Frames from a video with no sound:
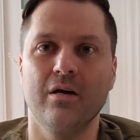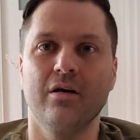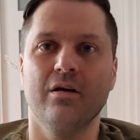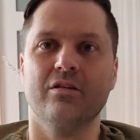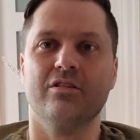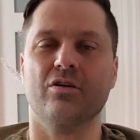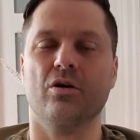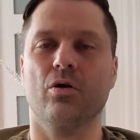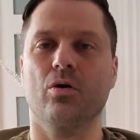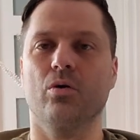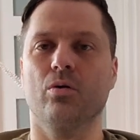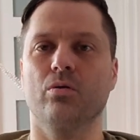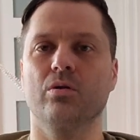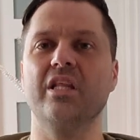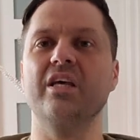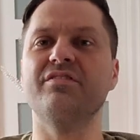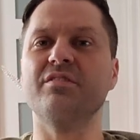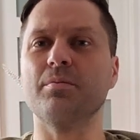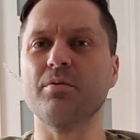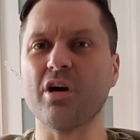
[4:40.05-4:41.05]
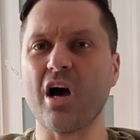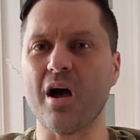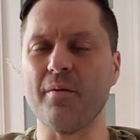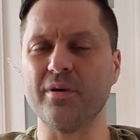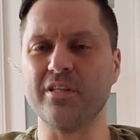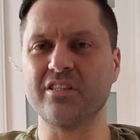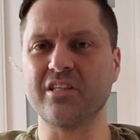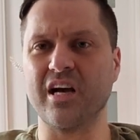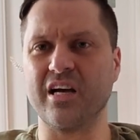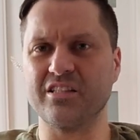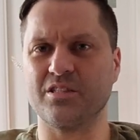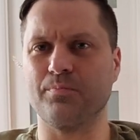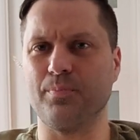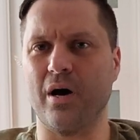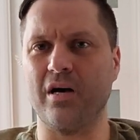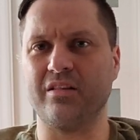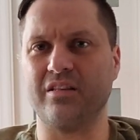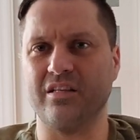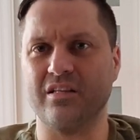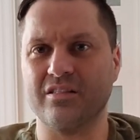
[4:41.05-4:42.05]
So leave some comments, guys,
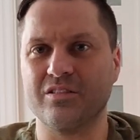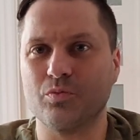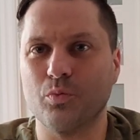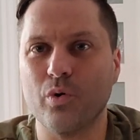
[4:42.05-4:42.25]
about this.